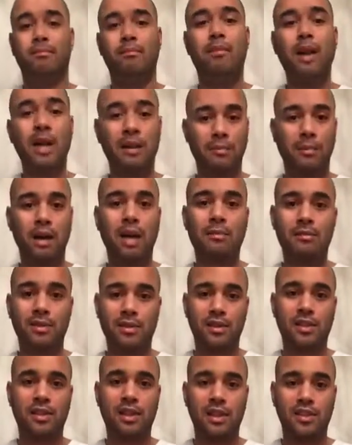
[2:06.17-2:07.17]
My mom
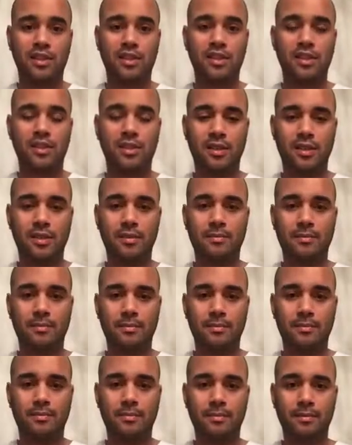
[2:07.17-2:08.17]
is a Dutch citizen.
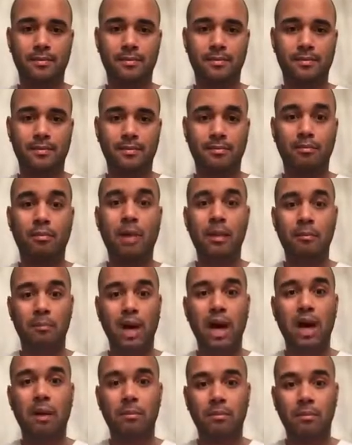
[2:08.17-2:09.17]
My
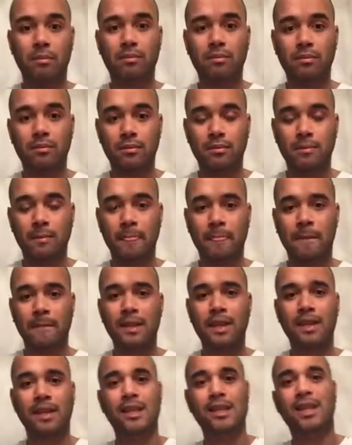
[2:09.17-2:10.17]
mom.
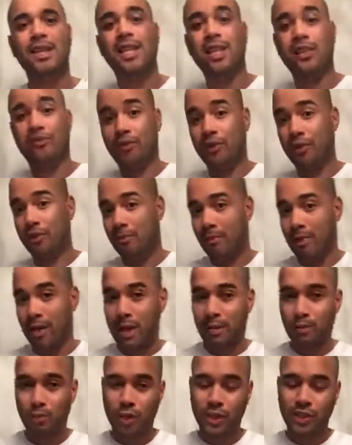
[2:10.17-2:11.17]
If your
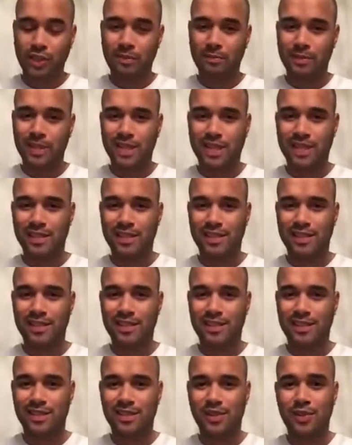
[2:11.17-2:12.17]
mom were a Dominican
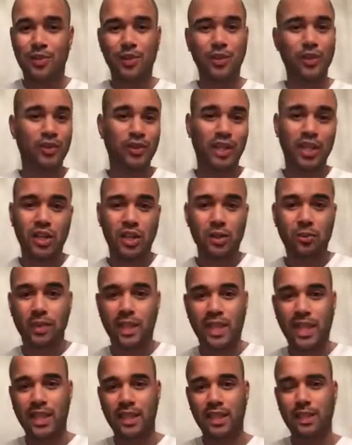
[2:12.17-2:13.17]
citizen, do you think you
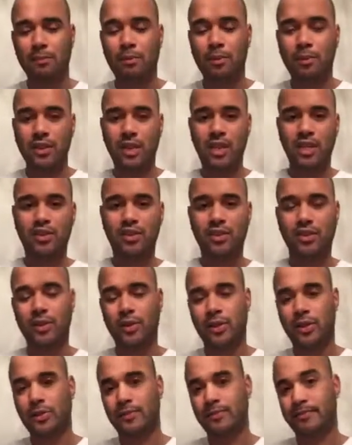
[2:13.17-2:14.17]
would get a deportation
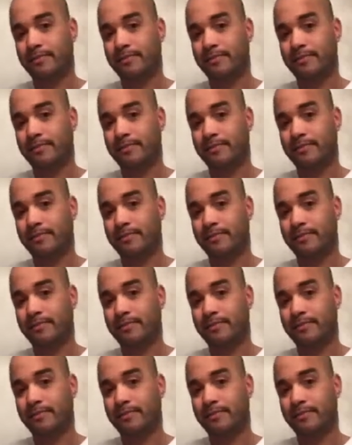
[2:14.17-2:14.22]
order?